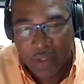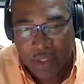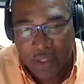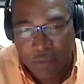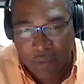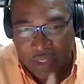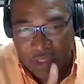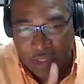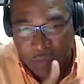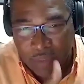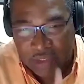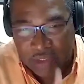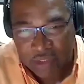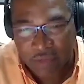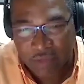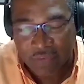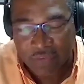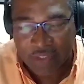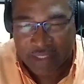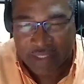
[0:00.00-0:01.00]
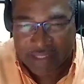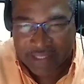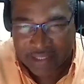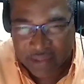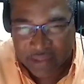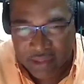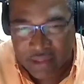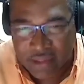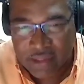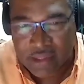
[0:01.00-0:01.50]
when they went off to the
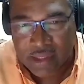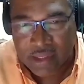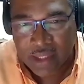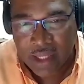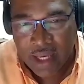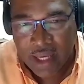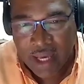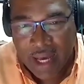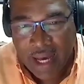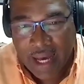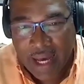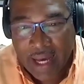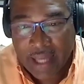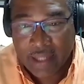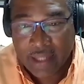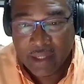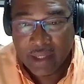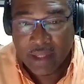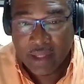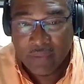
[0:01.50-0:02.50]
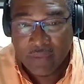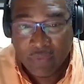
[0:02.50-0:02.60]
centers. And